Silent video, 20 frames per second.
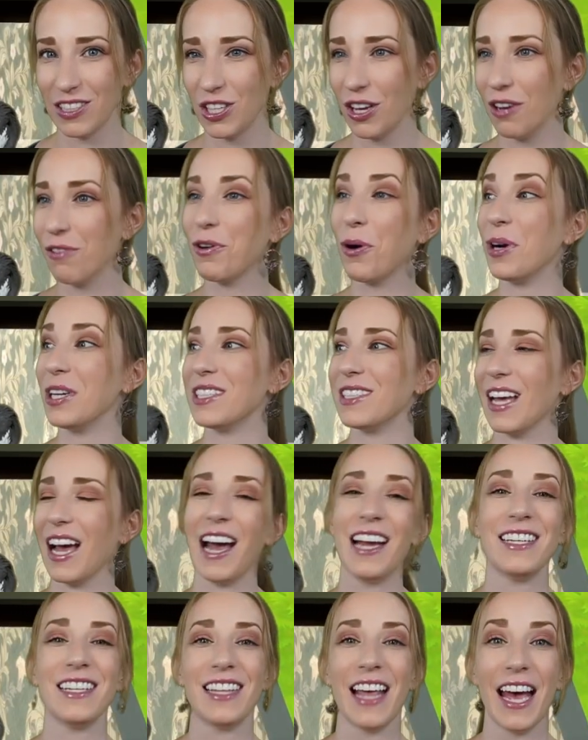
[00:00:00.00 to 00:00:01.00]
So of course
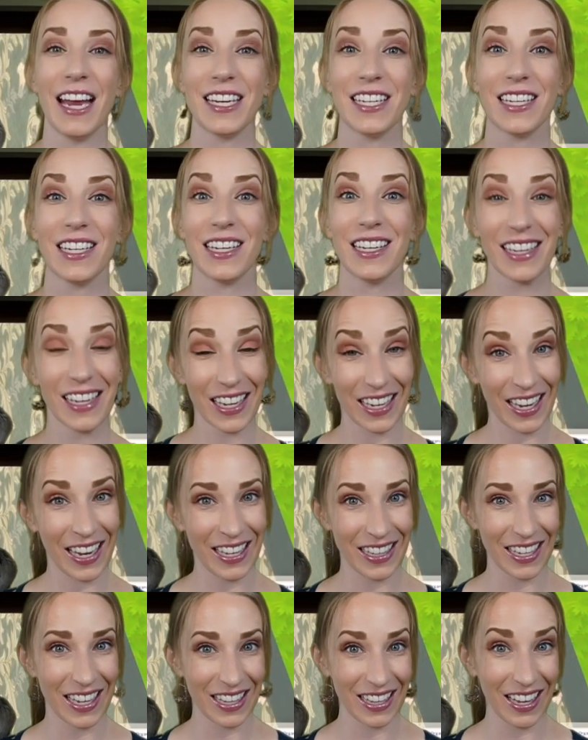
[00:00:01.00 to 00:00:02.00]
I did that
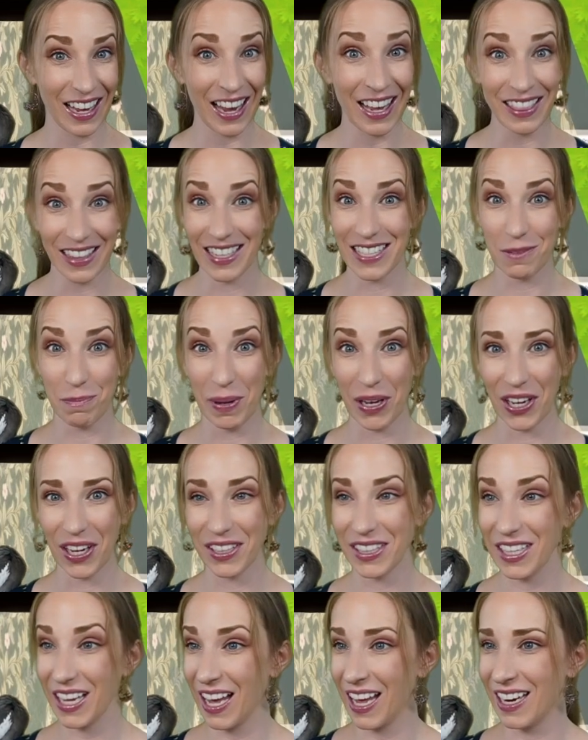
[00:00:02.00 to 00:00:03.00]
in this
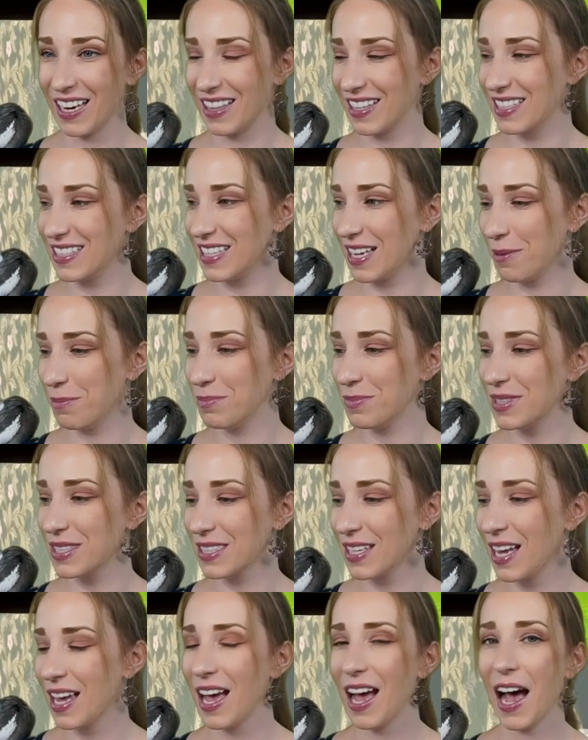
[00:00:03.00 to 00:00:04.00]
build, and in The
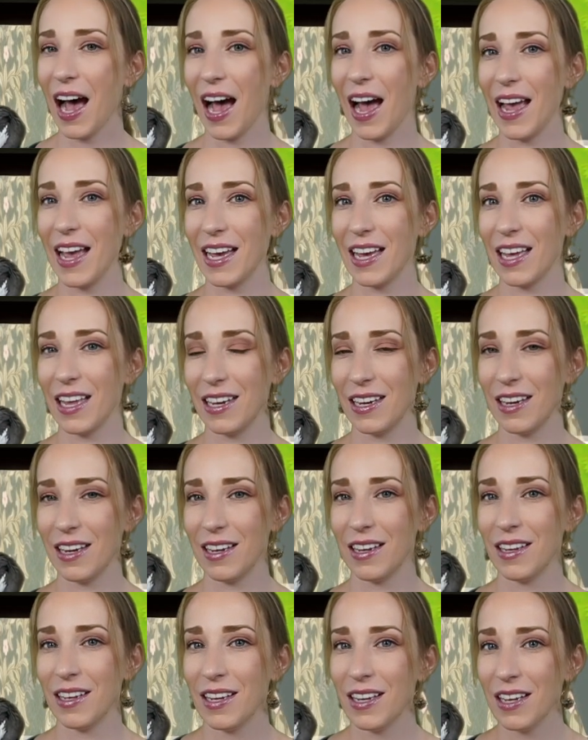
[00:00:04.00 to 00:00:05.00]
Sims I
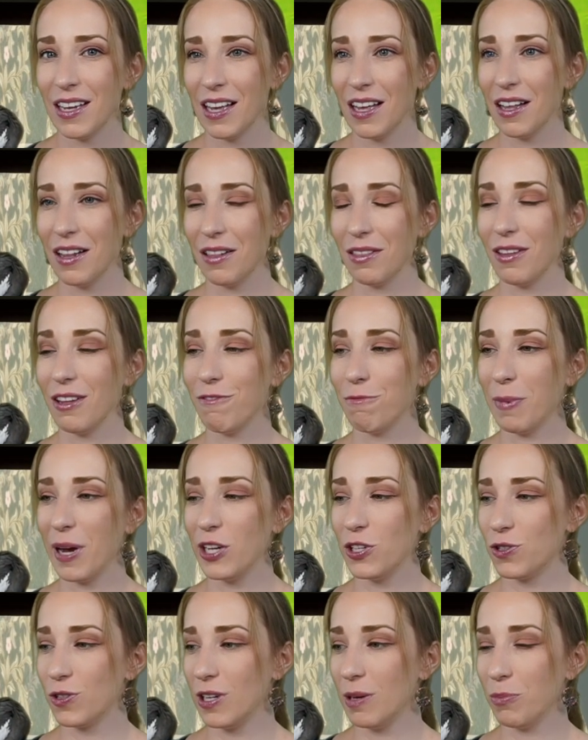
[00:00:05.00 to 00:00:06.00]
can live my
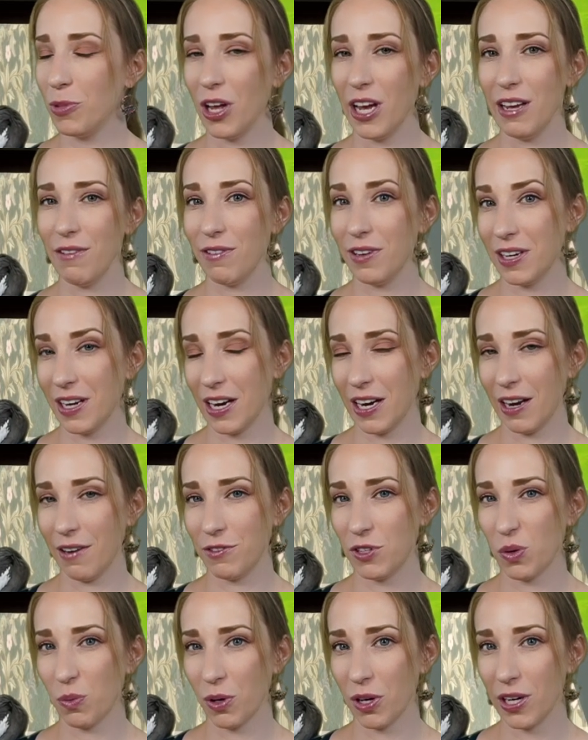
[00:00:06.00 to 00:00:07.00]
dream life and not have
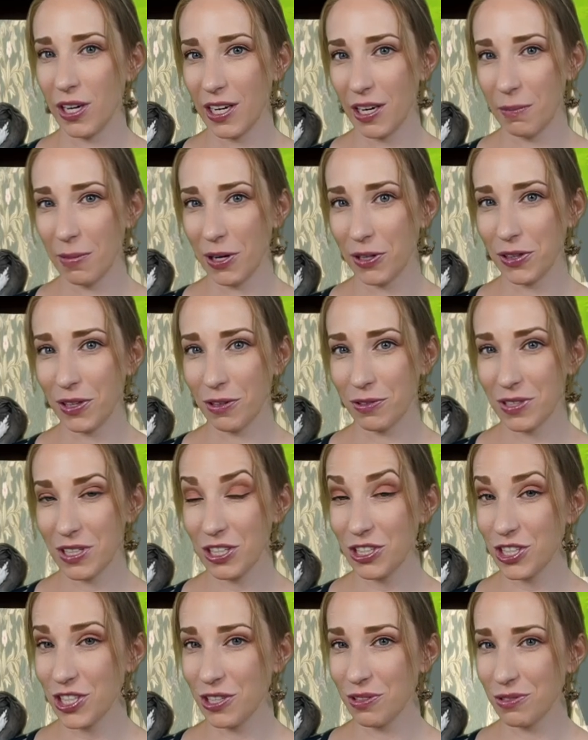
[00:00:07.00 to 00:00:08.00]
to worry about those
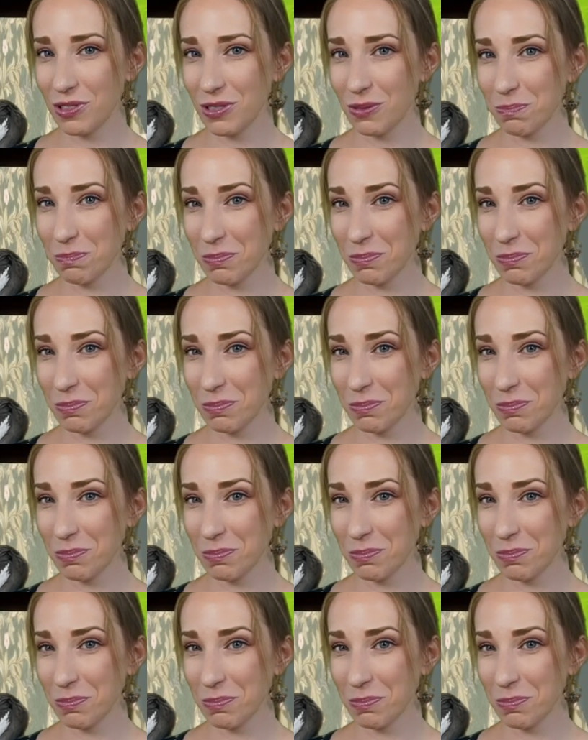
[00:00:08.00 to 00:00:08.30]
issues.